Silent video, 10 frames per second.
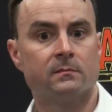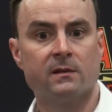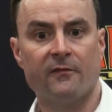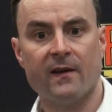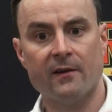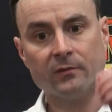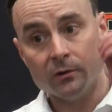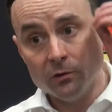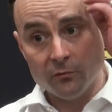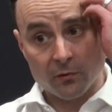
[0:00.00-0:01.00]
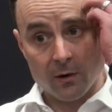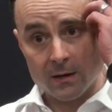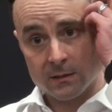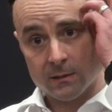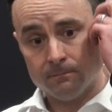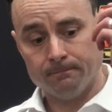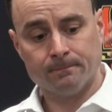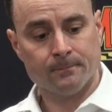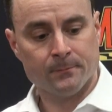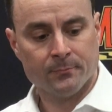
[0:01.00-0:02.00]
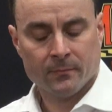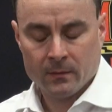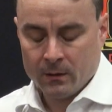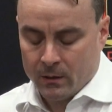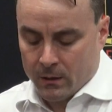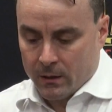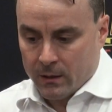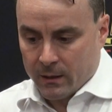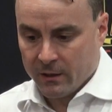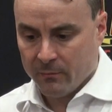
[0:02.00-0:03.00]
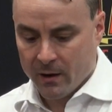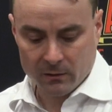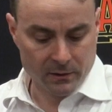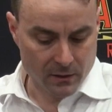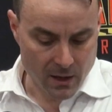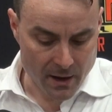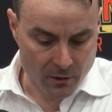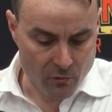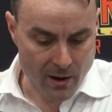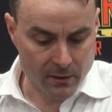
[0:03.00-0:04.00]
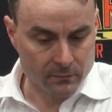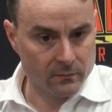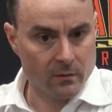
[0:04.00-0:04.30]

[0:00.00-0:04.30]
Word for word: Tough afternoon for us. Give Maryland a lot of credit.